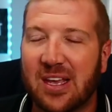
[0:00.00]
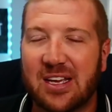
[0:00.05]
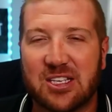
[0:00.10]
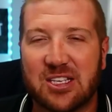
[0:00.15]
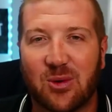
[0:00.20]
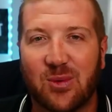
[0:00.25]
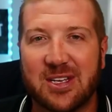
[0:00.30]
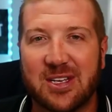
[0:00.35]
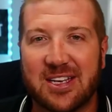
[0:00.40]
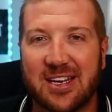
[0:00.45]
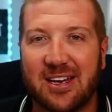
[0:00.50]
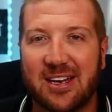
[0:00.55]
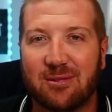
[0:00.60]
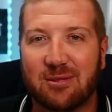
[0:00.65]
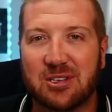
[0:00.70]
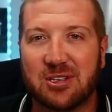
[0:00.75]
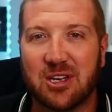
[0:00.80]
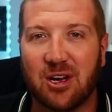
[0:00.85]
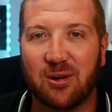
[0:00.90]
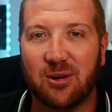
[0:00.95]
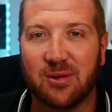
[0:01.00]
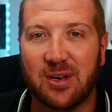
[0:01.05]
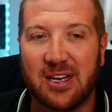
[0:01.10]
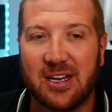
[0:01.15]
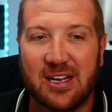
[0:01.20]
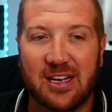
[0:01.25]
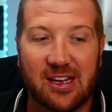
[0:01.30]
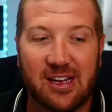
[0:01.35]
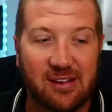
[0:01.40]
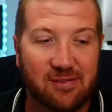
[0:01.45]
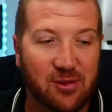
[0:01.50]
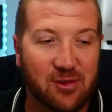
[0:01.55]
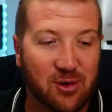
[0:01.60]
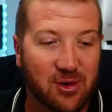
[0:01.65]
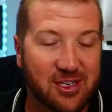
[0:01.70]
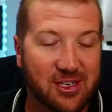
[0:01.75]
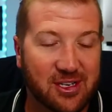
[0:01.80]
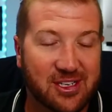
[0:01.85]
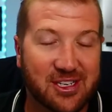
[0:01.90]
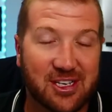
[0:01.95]
So as a net result, if
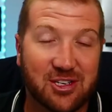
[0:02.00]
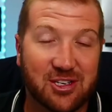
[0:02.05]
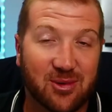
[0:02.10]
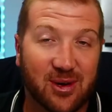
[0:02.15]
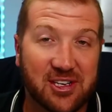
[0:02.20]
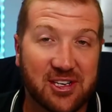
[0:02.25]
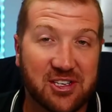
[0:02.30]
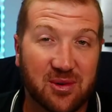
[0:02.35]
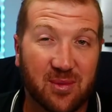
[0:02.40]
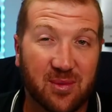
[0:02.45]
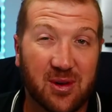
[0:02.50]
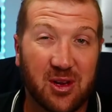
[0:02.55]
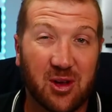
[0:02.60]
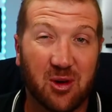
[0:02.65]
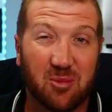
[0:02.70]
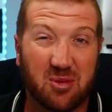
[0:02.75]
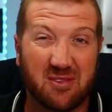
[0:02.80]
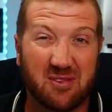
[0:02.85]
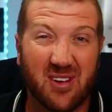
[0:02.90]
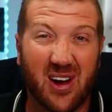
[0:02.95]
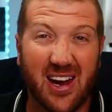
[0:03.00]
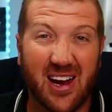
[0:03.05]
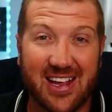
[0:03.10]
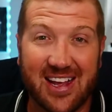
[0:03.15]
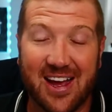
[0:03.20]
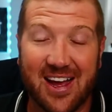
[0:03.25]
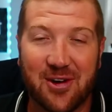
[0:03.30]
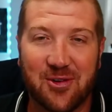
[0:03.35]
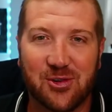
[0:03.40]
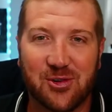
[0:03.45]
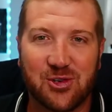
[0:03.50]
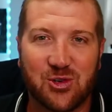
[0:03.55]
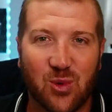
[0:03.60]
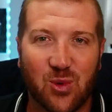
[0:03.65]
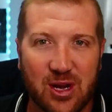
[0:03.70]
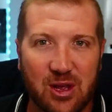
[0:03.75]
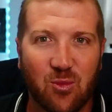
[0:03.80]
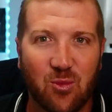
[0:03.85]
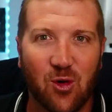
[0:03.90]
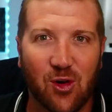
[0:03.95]
you're in a situation where you're providing
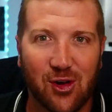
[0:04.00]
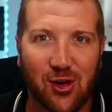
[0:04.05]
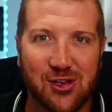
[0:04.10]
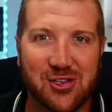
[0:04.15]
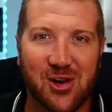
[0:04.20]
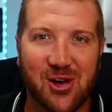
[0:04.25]
120 words